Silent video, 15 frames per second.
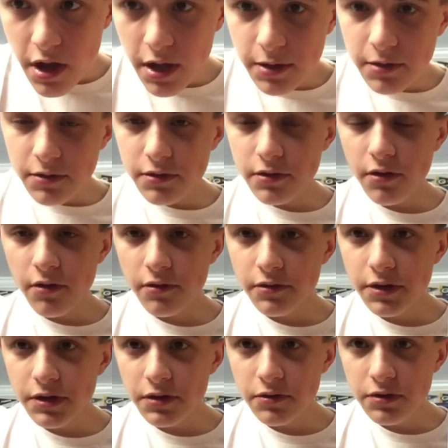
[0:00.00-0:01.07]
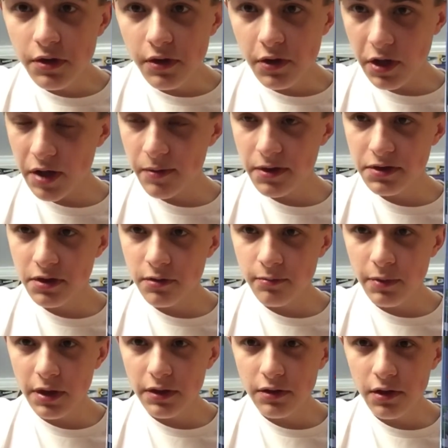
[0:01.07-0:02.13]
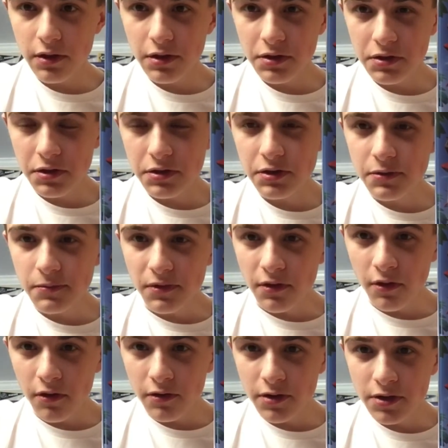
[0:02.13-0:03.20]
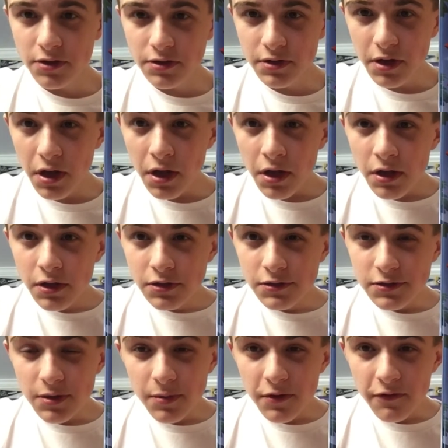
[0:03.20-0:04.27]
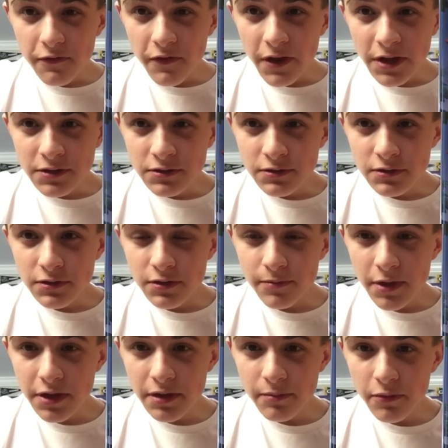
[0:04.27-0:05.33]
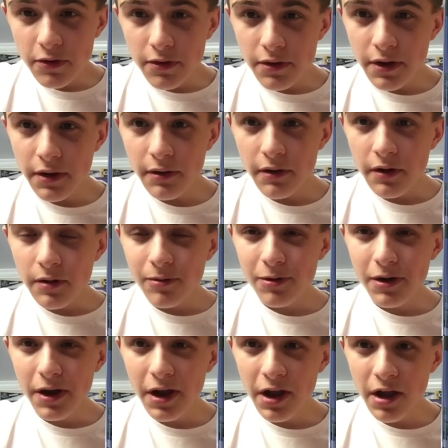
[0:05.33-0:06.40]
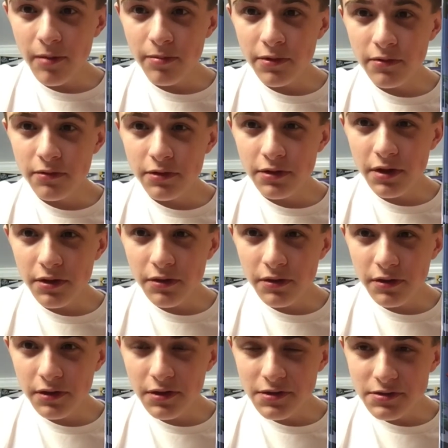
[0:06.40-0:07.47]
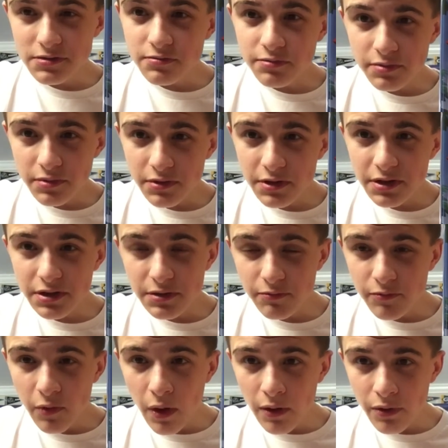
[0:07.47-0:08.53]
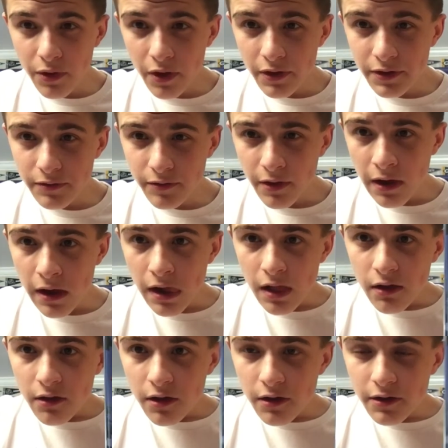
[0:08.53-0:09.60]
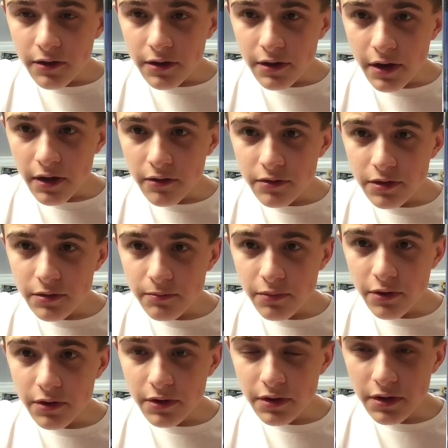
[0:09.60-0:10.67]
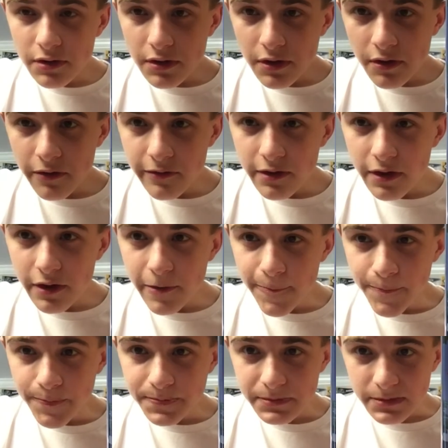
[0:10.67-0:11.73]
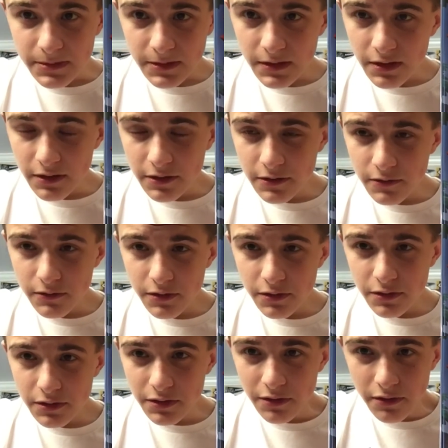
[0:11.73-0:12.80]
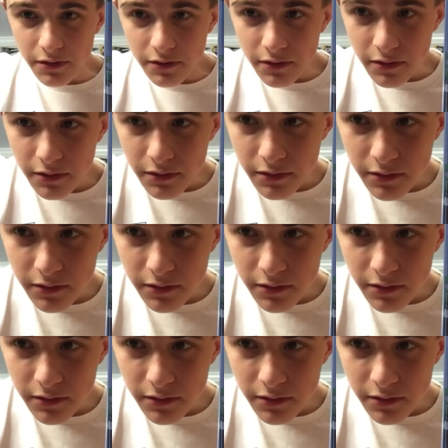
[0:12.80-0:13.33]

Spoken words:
And the song that they use in the climax is basically just the same song, just a bit faster to make it more happy, which I think is pretty well done on how they put it in there, and really good.